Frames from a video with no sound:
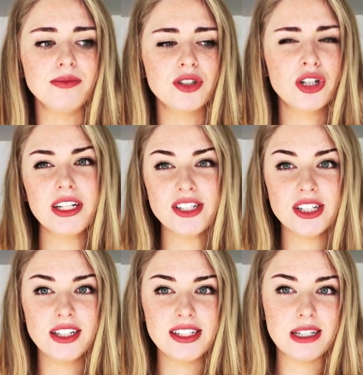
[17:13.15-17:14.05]

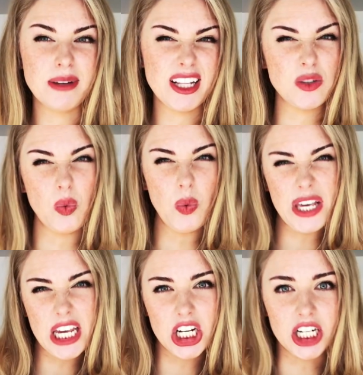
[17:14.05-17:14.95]
traditionalism and it's
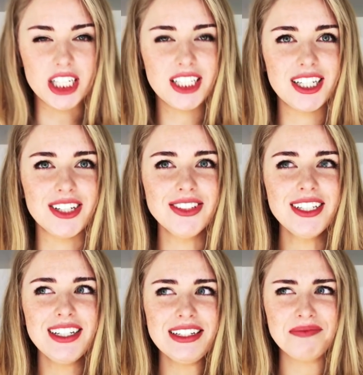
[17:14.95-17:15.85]
weird,
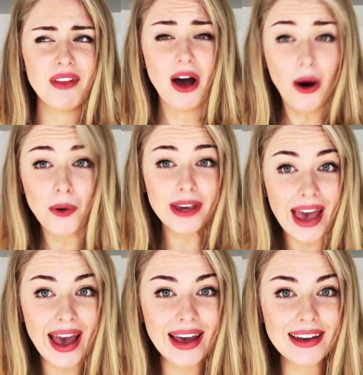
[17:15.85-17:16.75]

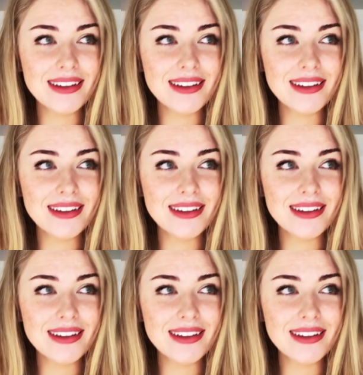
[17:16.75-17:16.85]
Okay,